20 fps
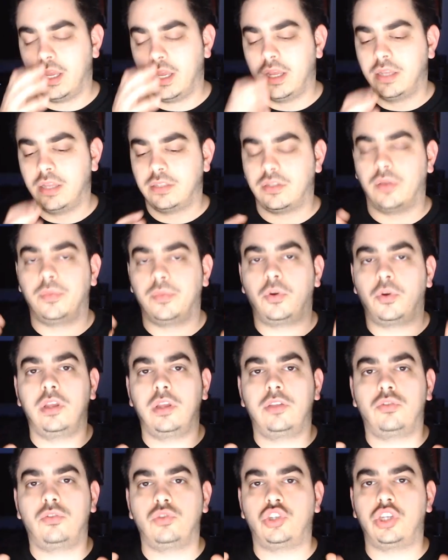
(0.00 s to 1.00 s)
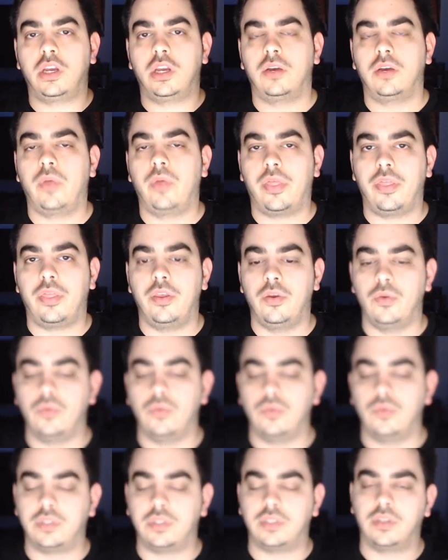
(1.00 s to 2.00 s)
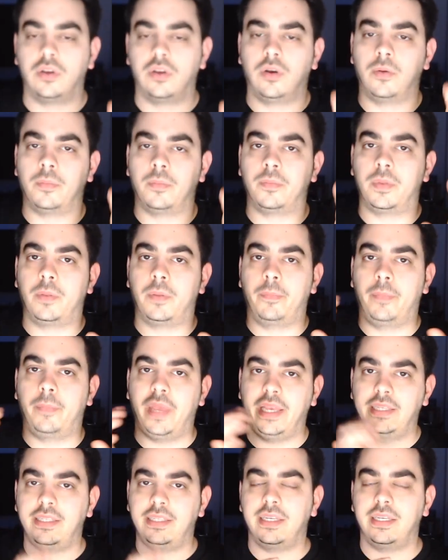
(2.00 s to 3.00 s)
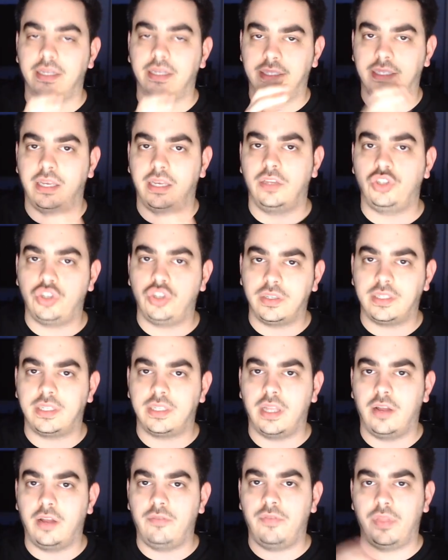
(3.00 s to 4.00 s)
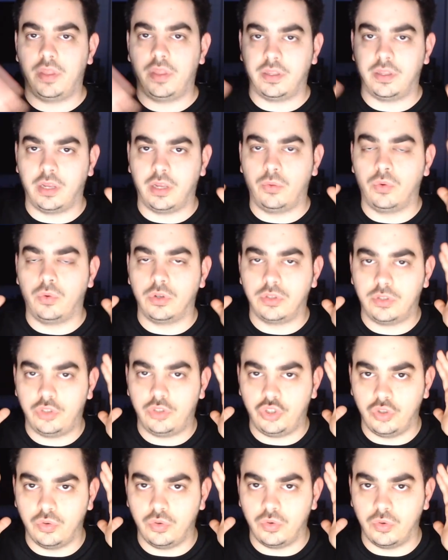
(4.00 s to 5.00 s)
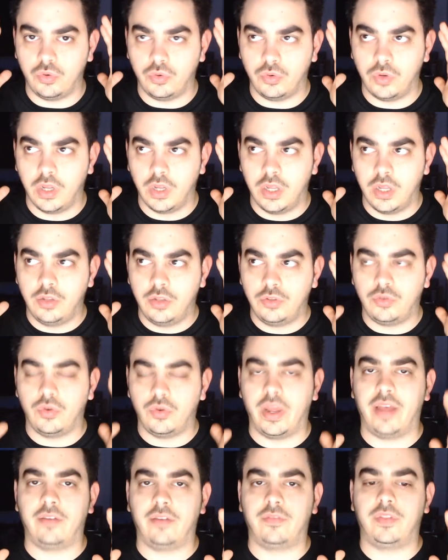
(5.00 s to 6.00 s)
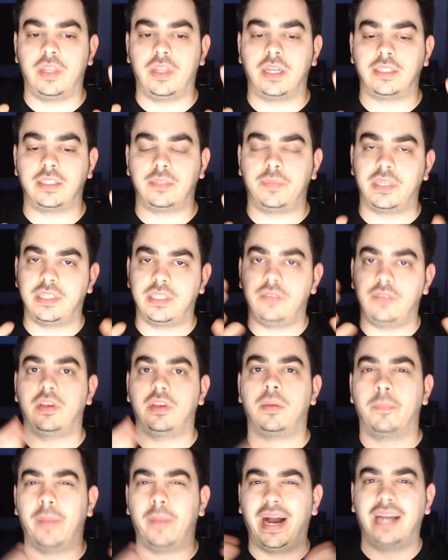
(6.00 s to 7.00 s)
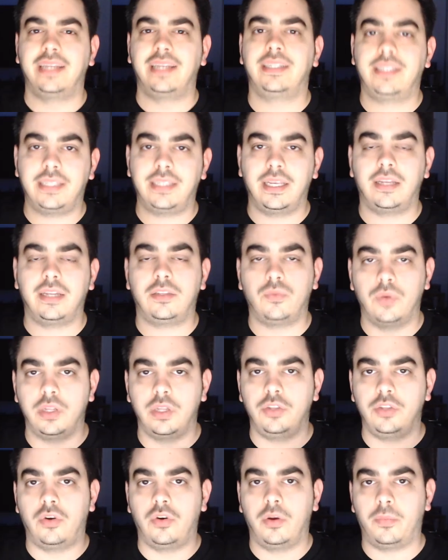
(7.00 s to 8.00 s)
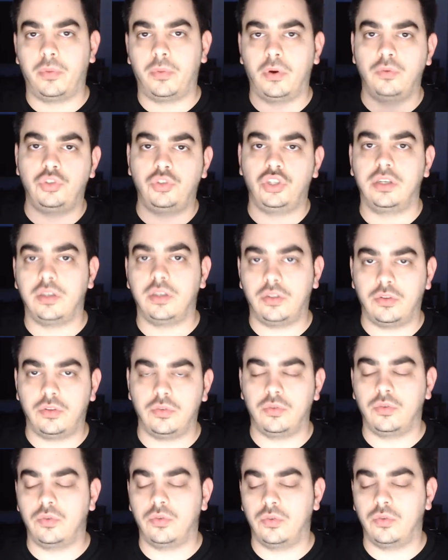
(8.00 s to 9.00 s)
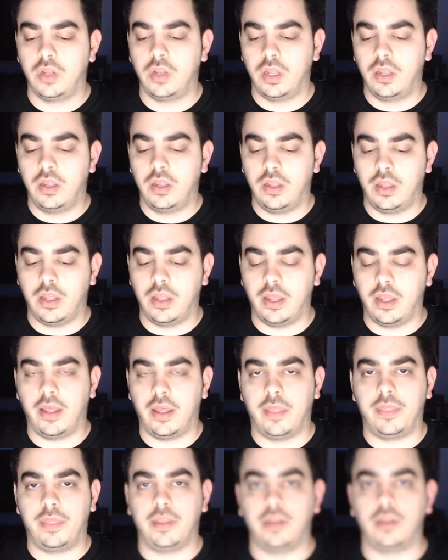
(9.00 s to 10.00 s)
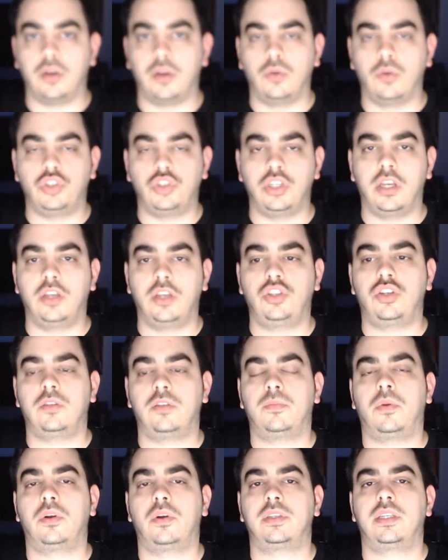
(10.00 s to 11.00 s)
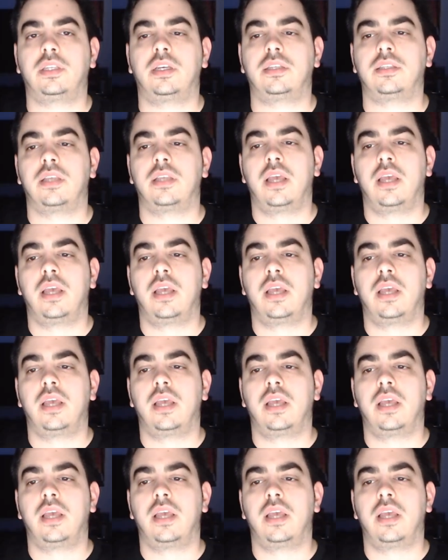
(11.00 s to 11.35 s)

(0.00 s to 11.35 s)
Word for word: So I'm going to share with you some basic essential stuff that I want you to have that specific mindset when you're approaching to the negotiation process.